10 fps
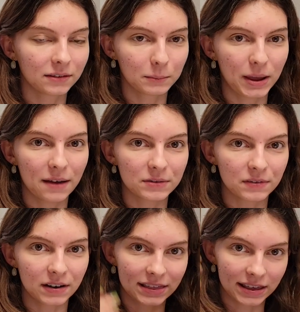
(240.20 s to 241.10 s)
we have a
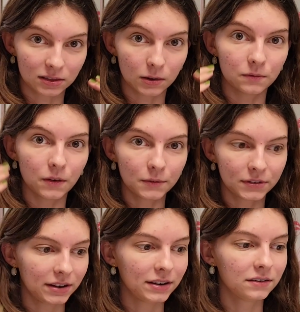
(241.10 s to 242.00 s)
very low
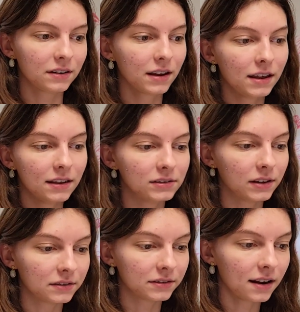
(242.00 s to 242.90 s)
voltage, so
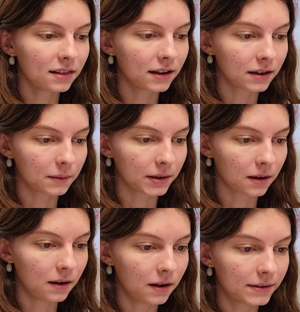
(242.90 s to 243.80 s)
there's not a lot going
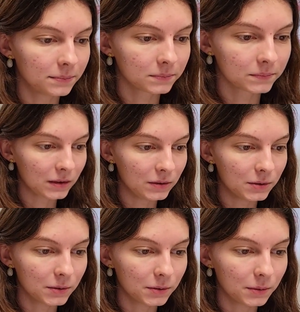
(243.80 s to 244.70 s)
on.
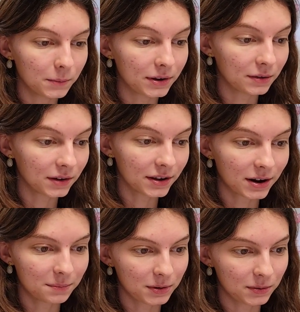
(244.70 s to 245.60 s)
When you look it
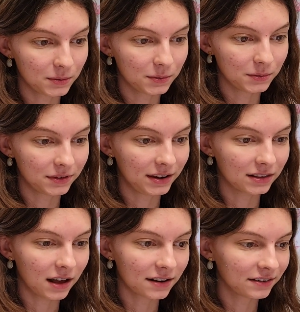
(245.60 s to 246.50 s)
up, you see a
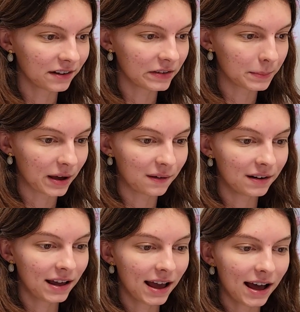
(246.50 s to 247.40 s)
lot of stuff about
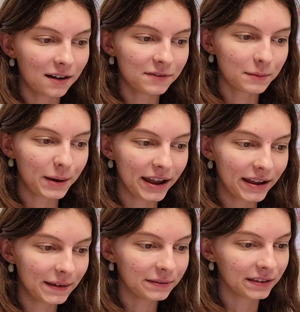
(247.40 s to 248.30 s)
alpha
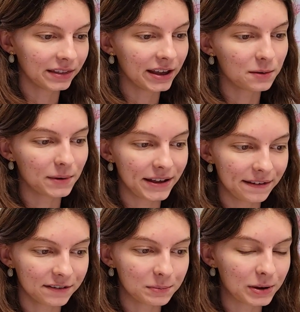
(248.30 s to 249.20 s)
waves and theta
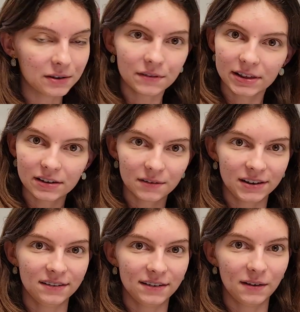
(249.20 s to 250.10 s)
waves, but you really don't
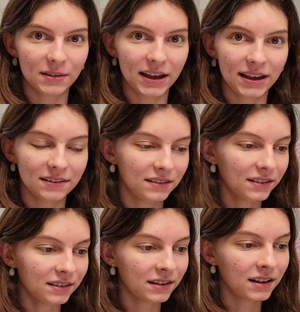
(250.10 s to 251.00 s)
need to know that.
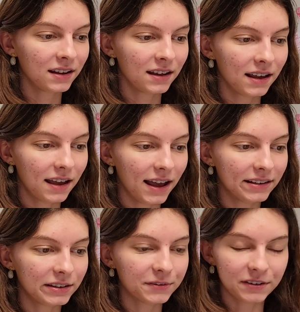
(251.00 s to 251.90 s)

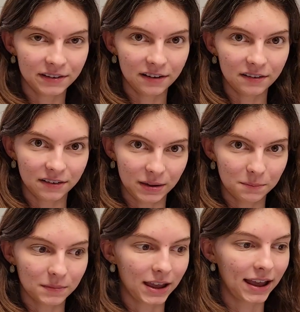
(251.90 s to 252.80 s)
It's the first stage of sleep,
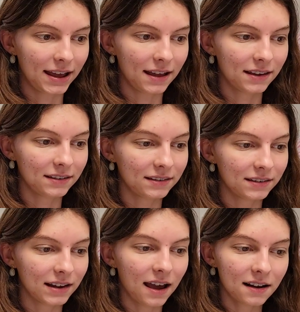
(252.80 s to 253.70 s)
and
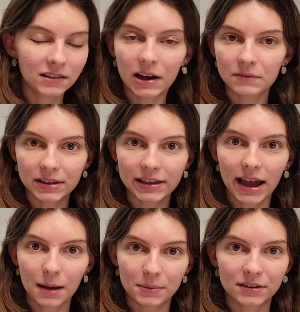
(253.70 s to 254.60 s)
not a lot really
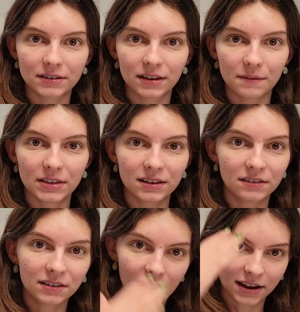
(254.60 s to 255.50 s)
happens. Everything
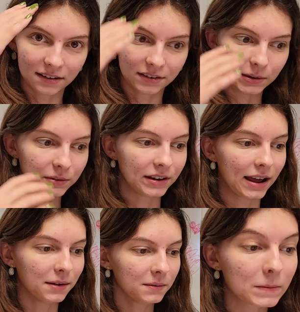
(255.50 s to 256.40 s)
just kind of slows
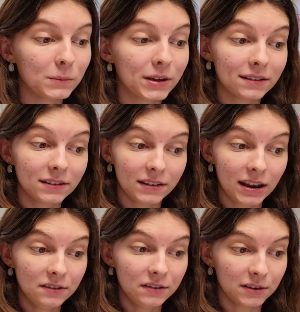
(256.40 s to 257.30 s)
down. We get to
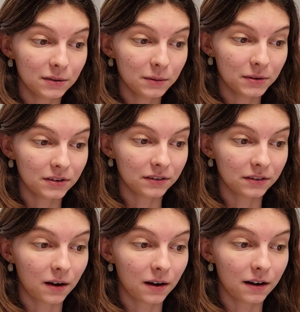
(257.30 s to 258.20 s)
stage 2, which is
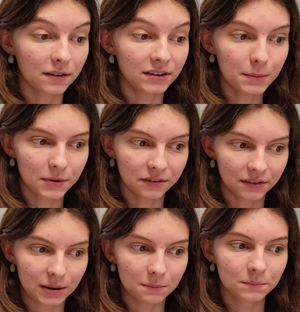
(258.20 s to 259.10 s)
our deeper
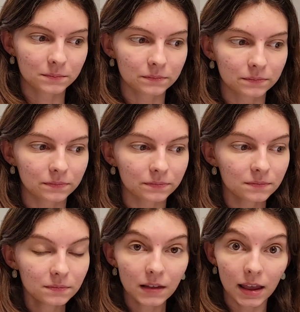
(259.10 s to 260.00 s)
sleep,
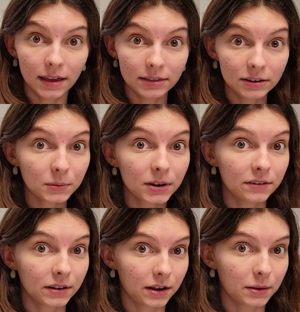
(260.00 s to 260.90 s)
and this one is
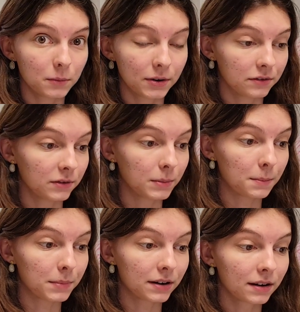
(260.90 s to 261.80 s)
a good one to
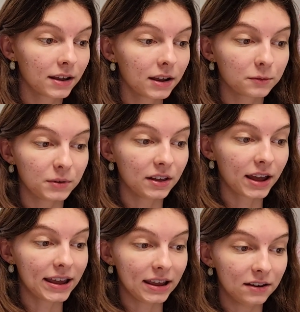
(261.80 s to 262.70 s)
remember. When you look
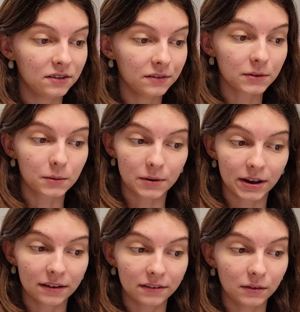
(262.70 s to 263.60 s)
at EEG
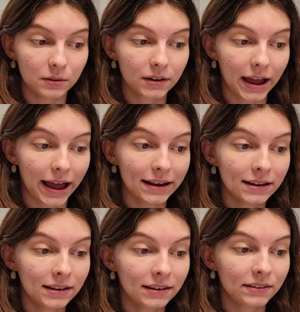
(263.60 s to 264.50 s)
recordings, you look at
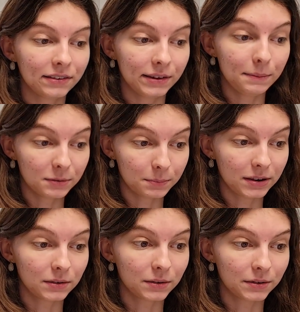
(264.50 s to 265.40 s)
sleep
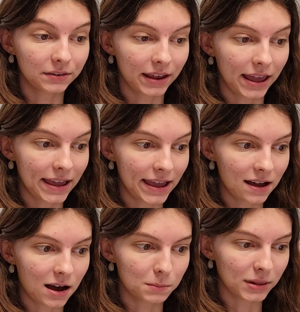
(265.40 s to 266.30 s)
spindles and K
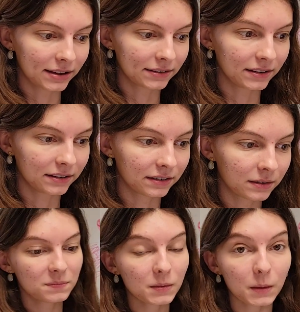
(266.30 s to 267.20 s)
complexes.
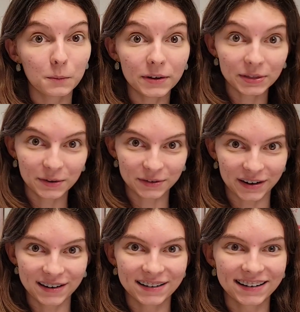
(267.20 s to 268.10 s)
What those
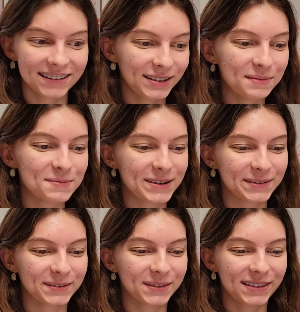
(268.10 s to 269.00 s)
are. Sleep
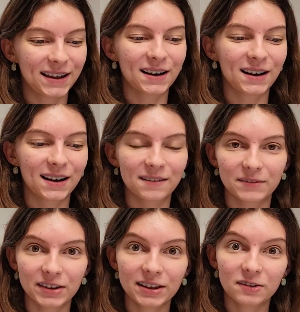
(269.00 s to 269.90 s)
spindles, they're
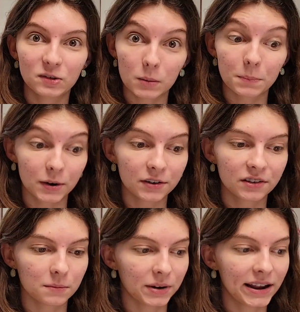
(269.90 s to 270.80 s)
really short bursts
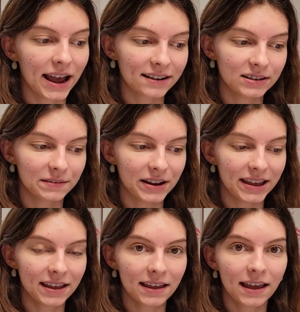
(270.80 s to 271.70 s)
of brain
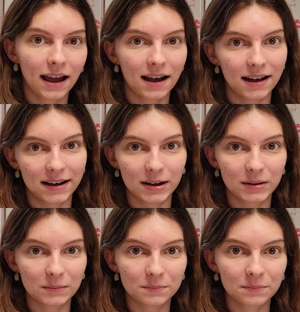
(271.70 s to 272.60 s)
activity.
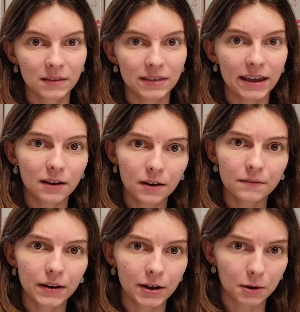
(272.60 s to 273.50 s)
They occur
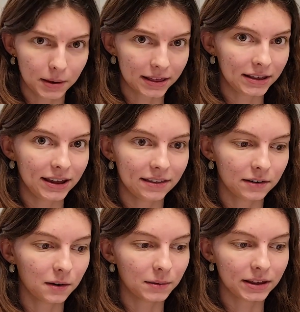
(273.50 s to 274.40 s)
very quickly.
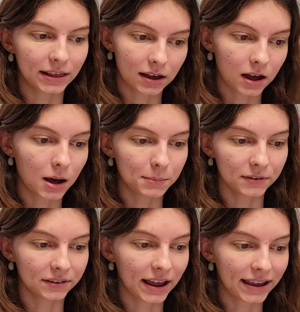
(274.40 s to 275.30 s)
They're only a couple
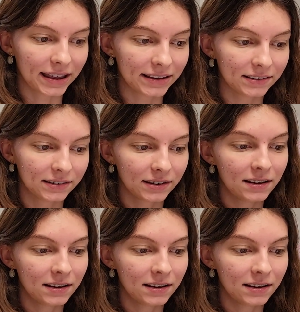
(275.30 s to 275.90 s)
of seconds.